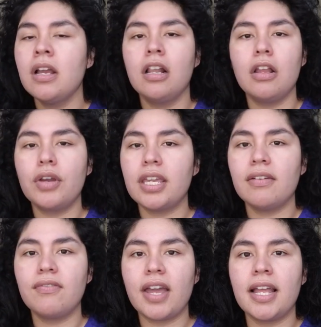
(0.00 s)

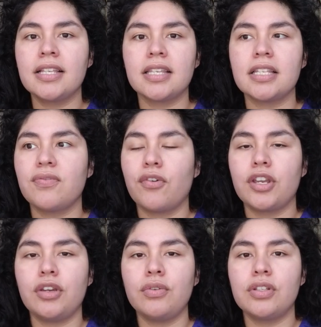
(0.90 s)
events. It's for
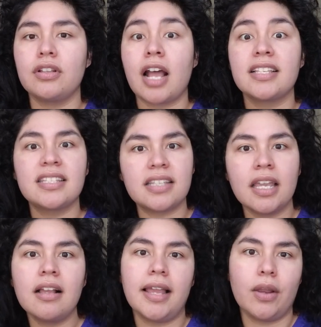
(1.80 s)
you to not
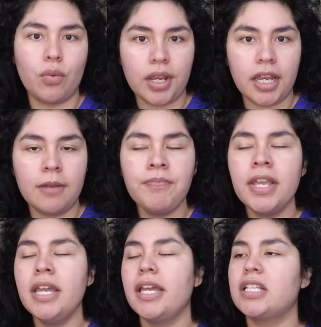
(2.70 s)
stink like weed.
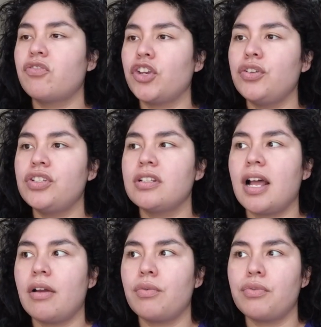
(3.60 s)
It's for you to
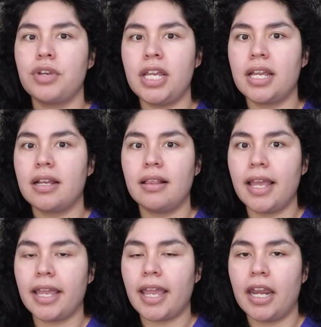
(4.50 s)
not reek
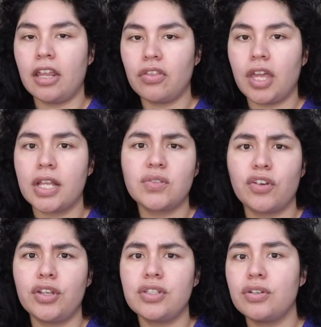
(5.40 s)
like anything. It's
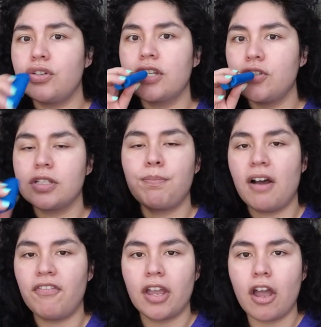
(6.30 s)
for you so you can just
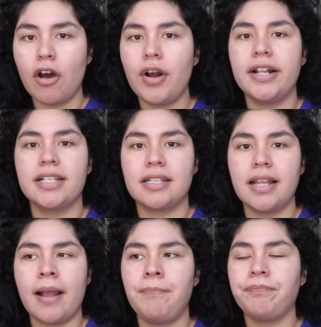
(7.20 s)
puff and go and this
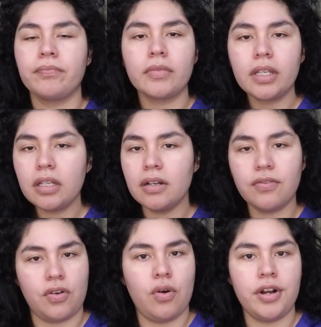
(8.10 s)
and that.
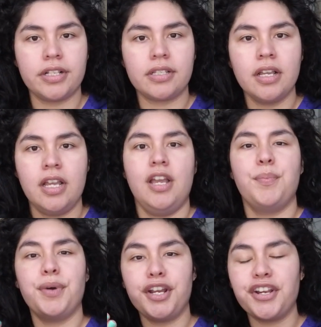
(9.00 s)
Of course.
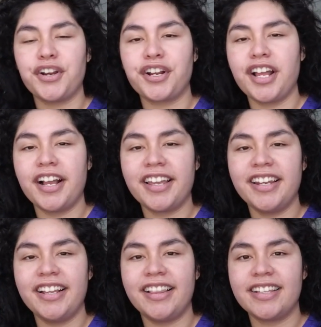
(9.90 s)
But you're not
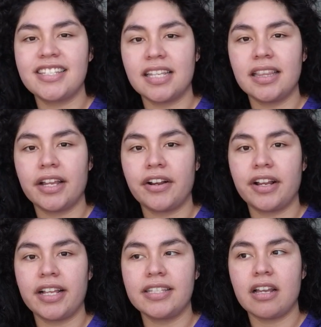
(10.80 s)
gonna sit there
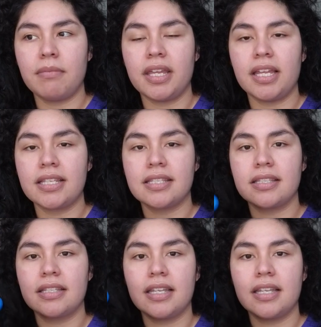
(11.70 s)
and tell me it's